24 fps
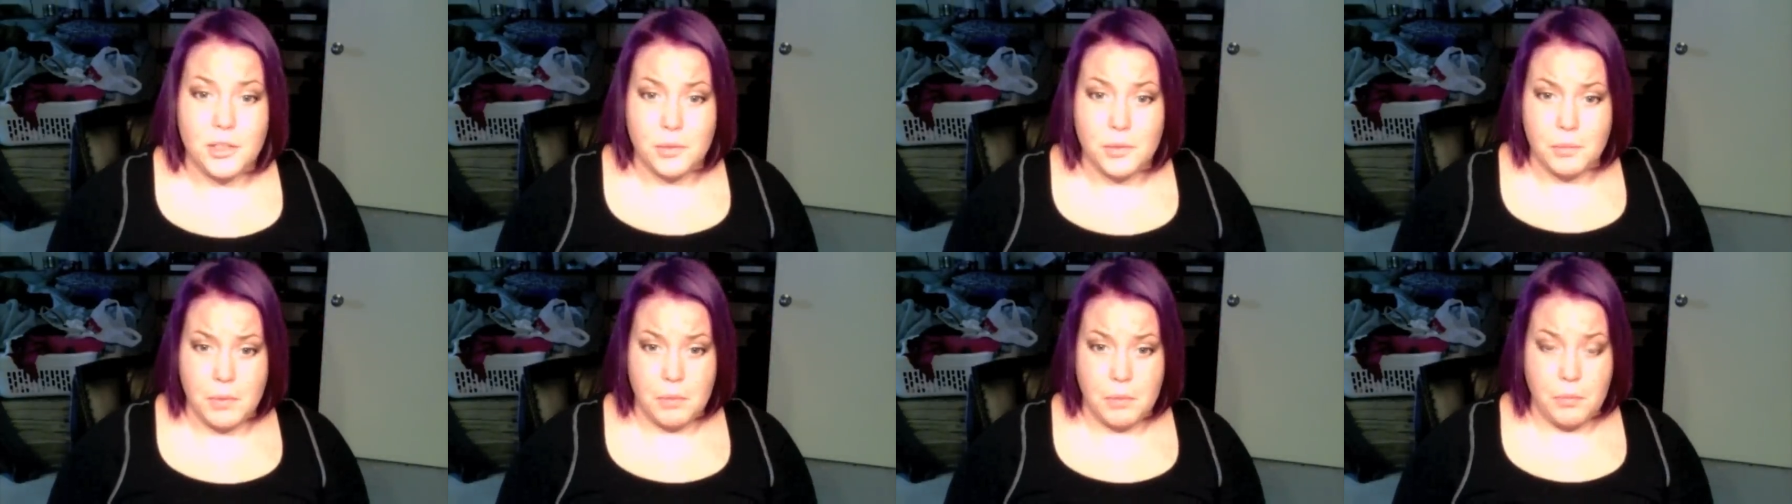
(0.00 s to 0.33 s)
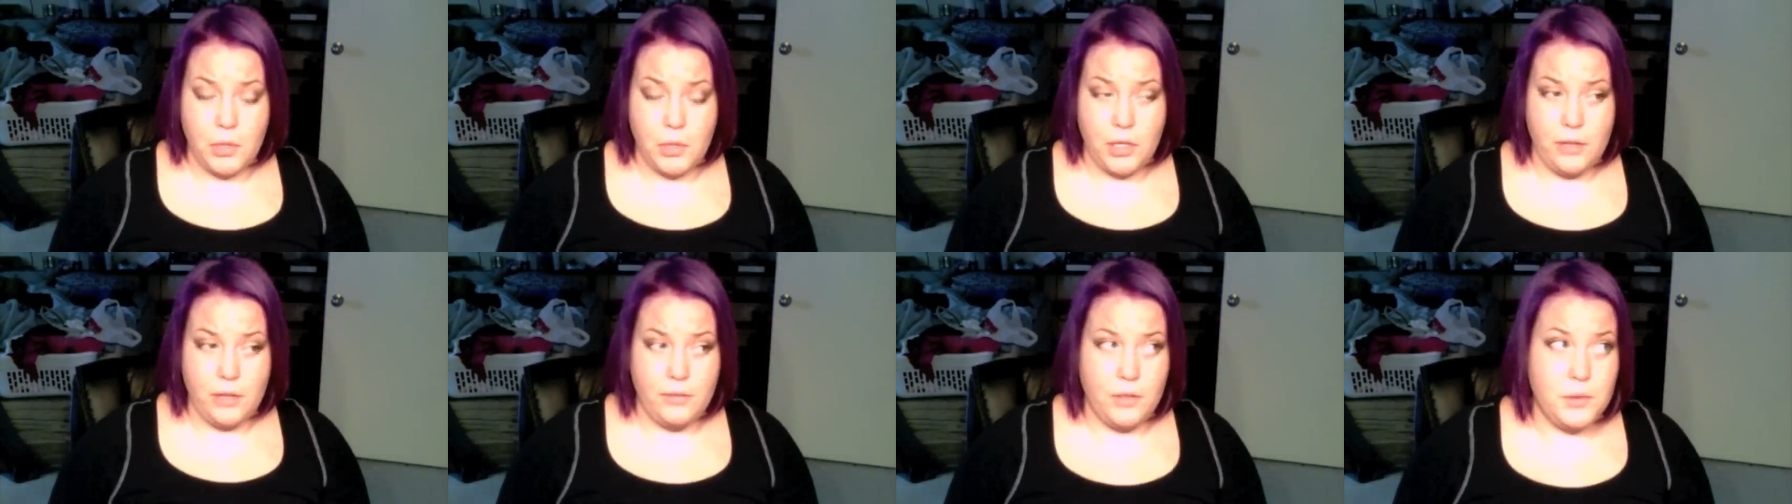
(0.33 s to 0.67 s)

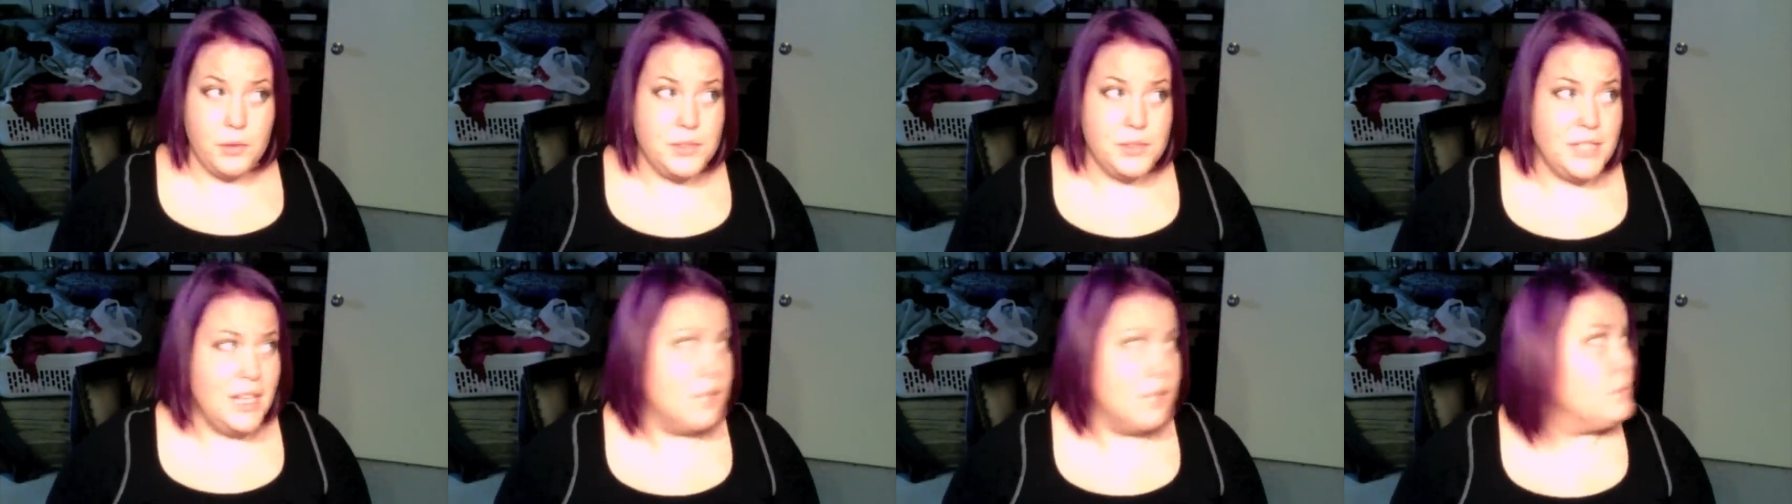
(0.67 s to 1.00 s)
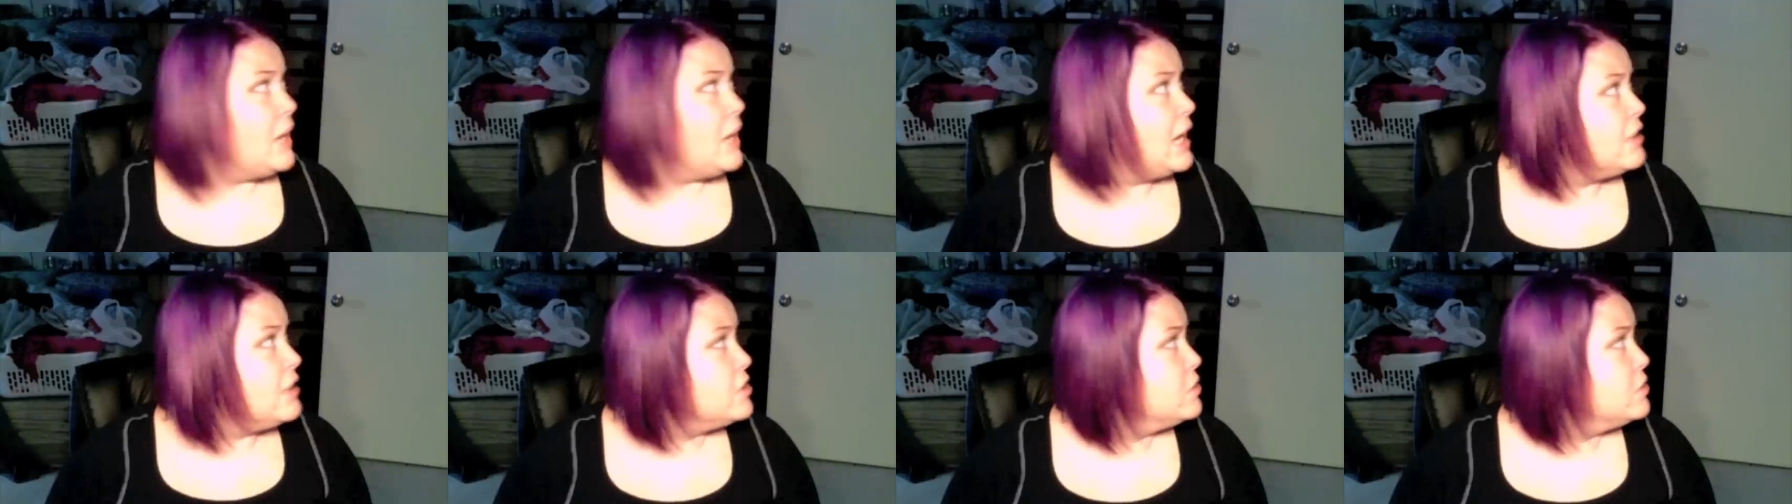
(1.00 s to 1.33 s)
remember if it was like
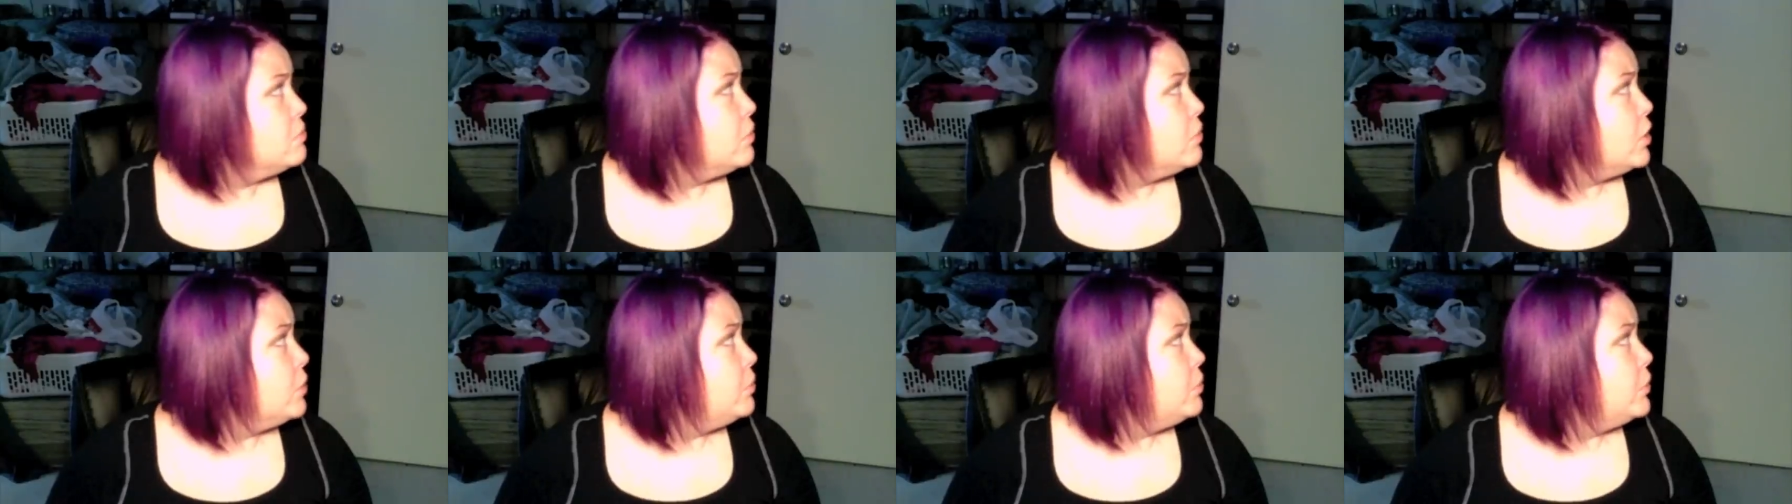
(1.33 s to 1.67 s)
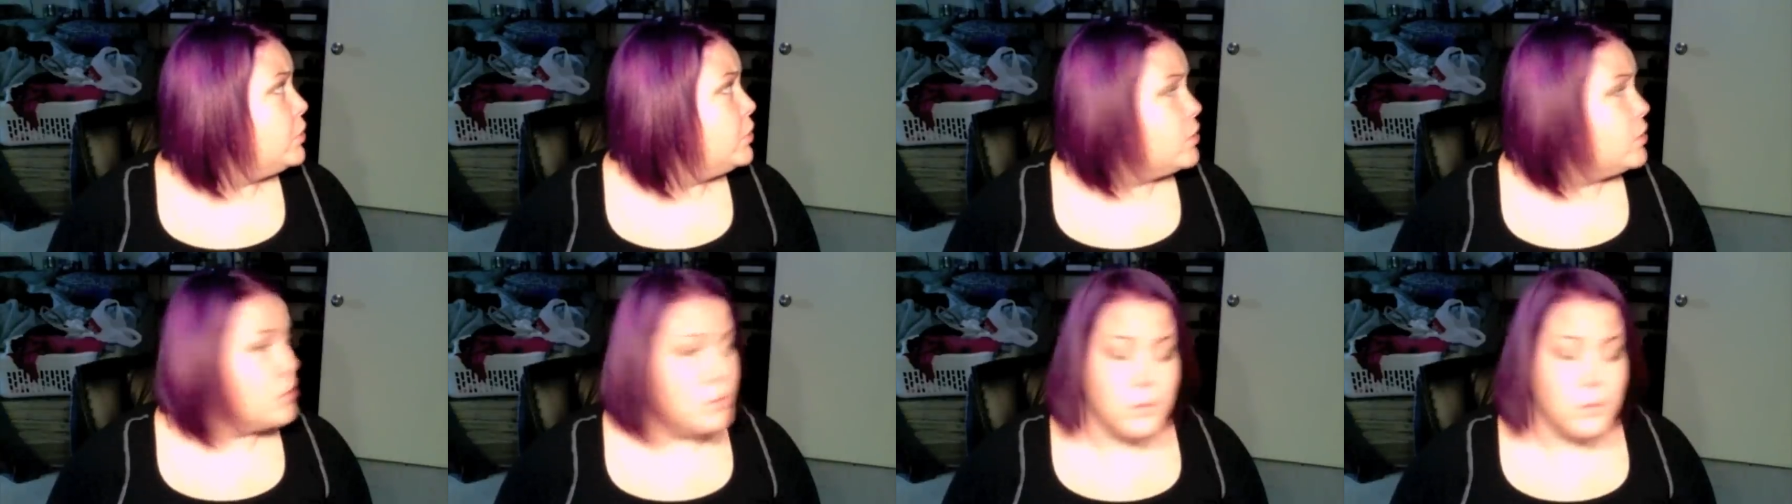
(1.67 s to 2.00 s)
passion
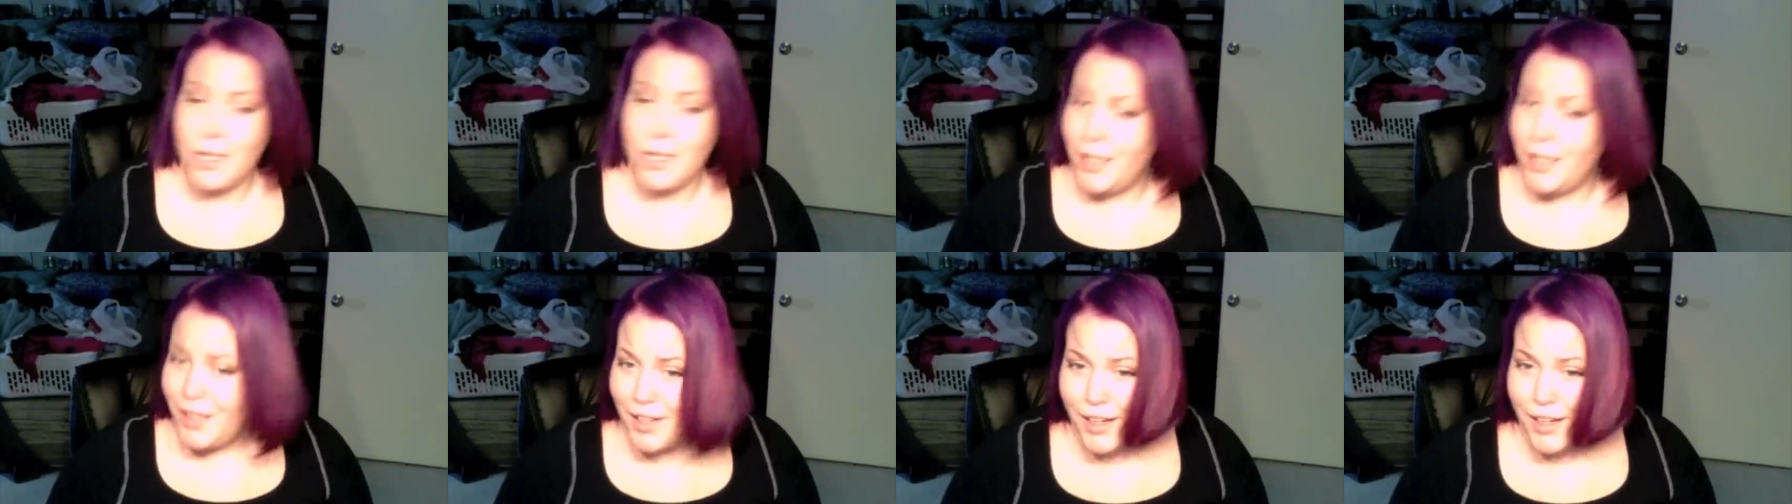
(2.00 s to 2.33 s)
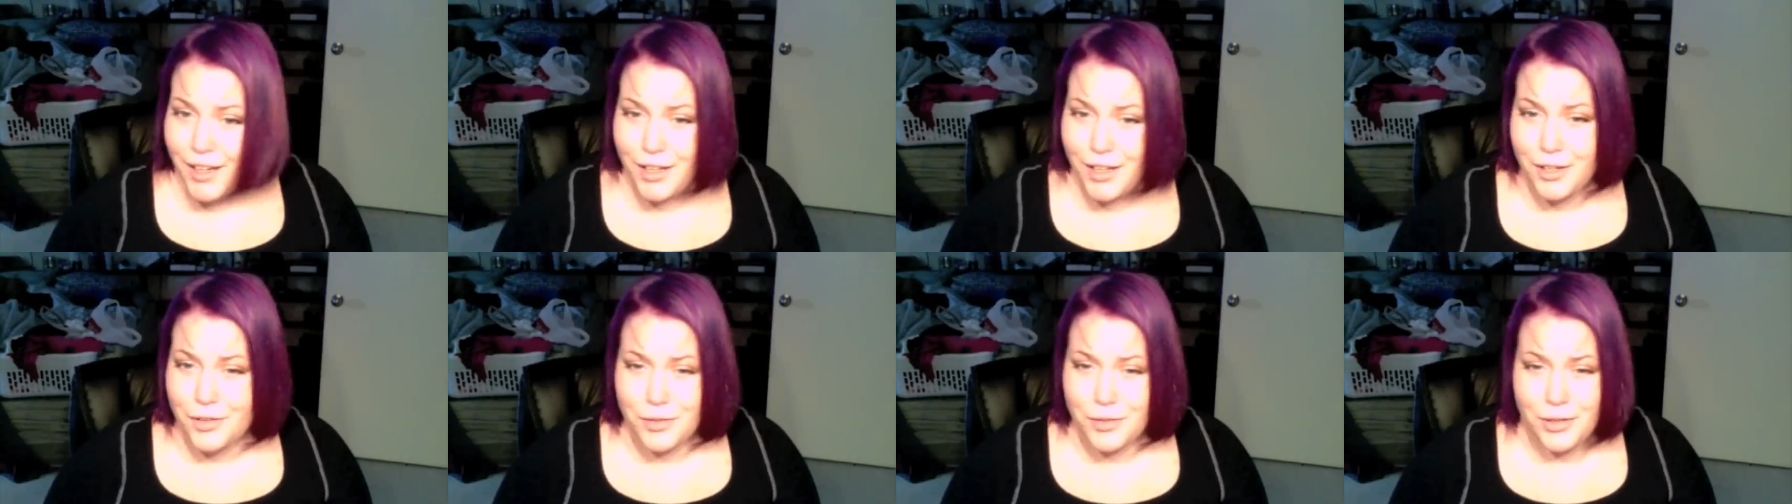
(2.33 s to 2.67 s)
purple or what.
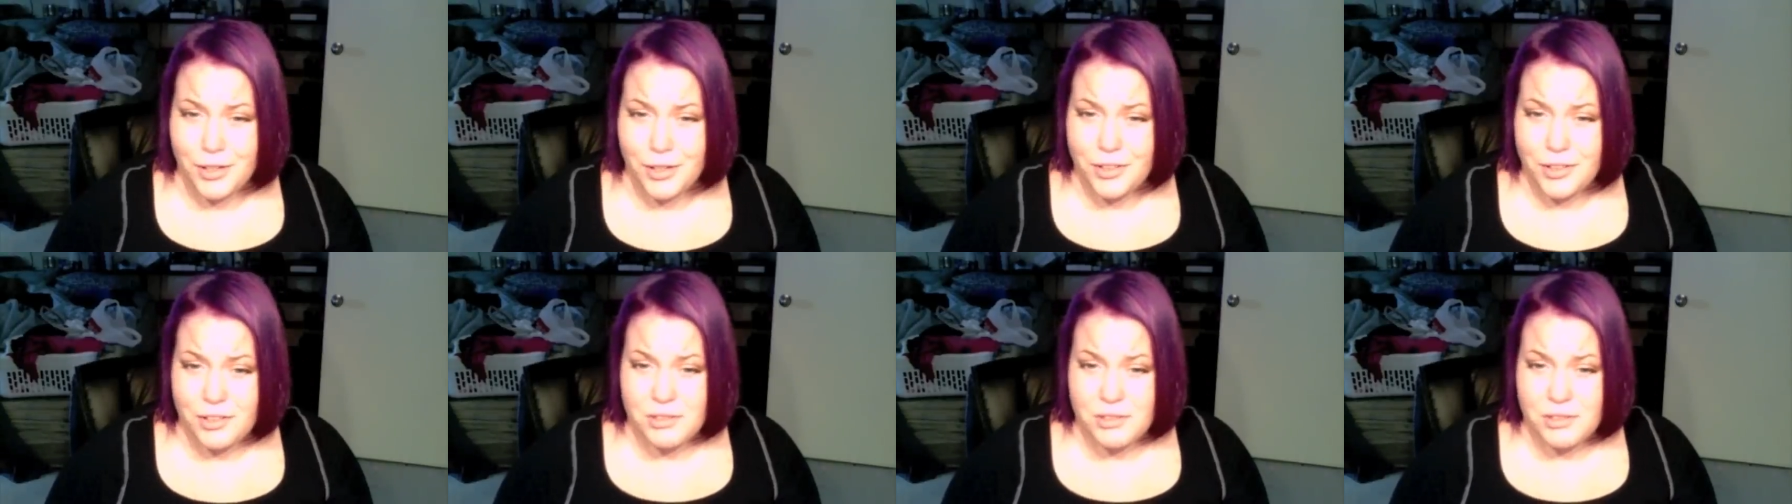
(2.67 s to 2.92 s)
I don't know.